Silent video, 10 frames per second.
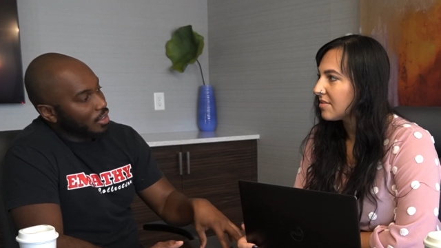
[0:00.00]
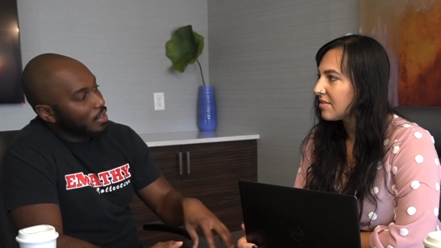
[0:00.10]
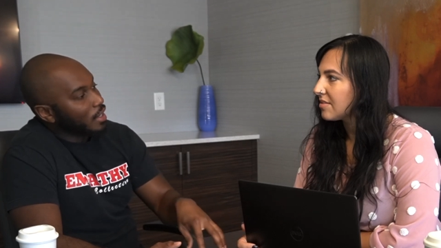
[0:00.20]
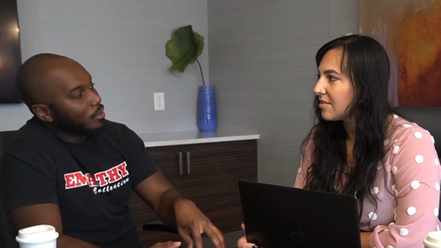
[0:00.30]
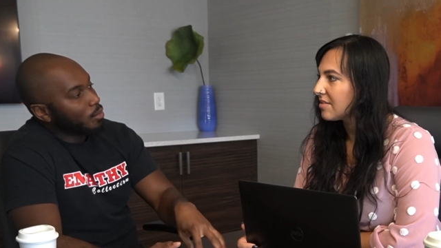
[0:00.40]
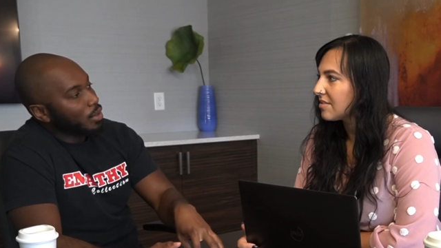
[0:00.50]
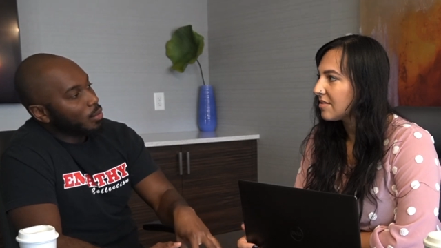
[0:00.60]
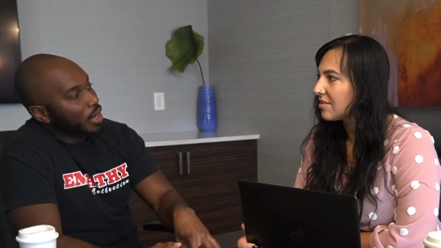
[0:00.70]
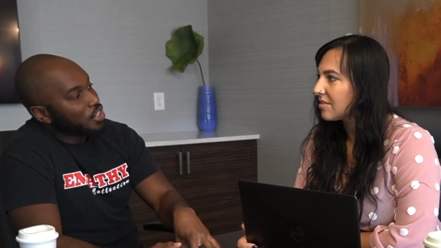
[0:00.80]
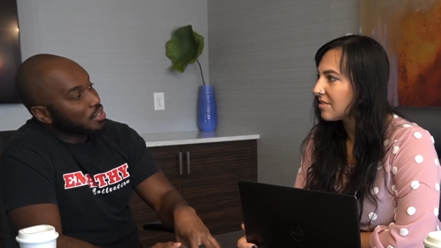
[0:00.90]
Speaker 1: or that what
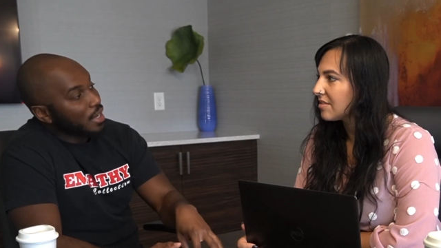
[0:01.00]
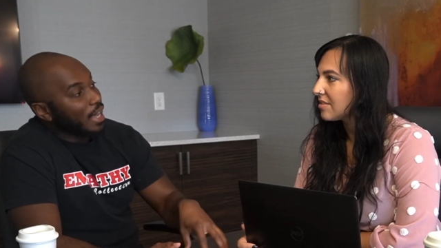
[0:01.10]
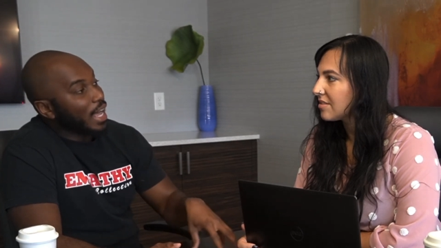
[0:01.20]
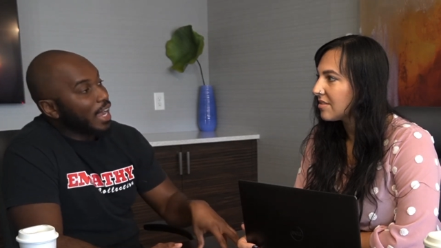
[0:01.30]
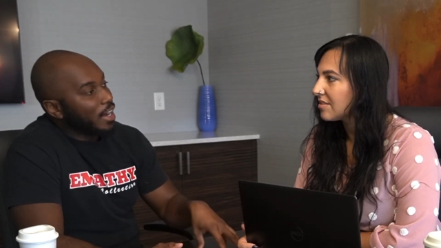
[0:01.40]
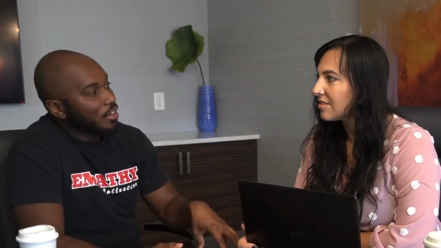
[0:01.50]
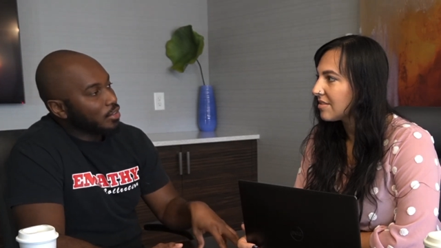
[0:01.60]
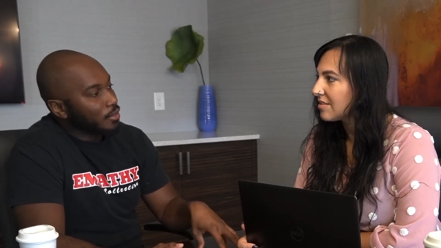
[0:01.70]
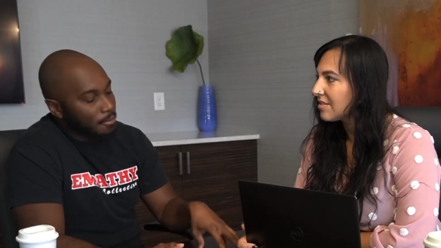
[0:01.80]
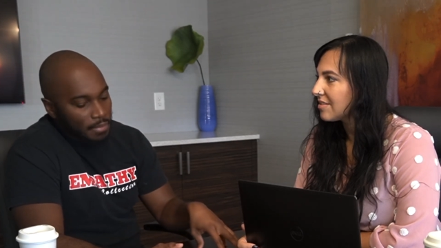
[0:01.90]
why should I hire
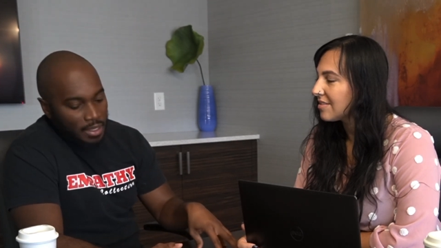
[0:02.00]
you?